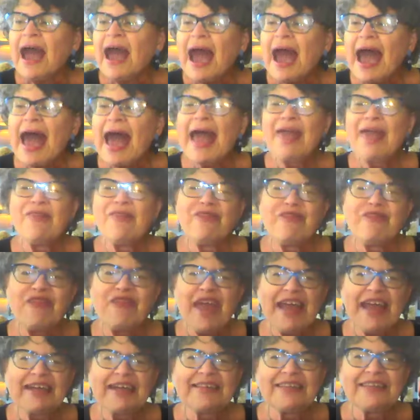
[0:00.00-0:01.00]
I
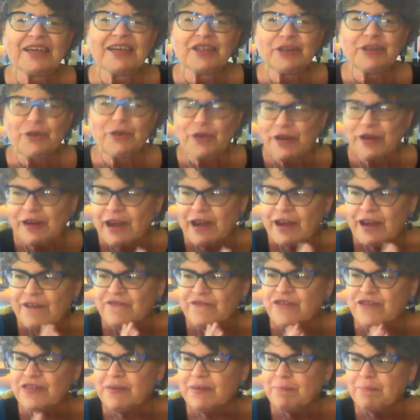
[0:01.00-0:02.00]
thank the Lord
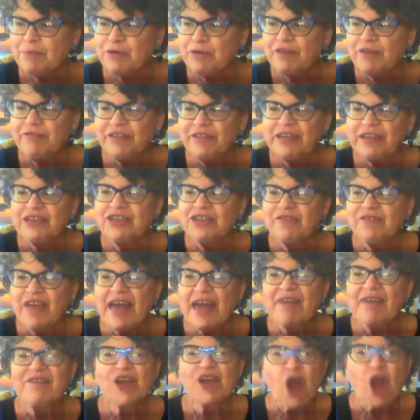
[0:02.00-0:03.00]
for the privilege of
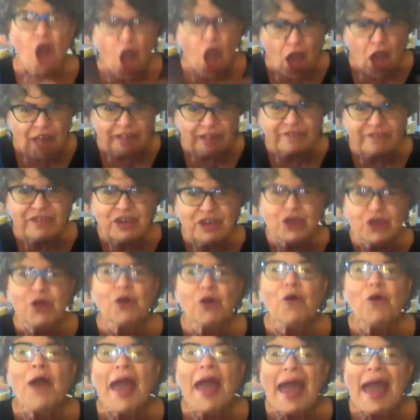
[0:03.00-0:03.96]
having all of you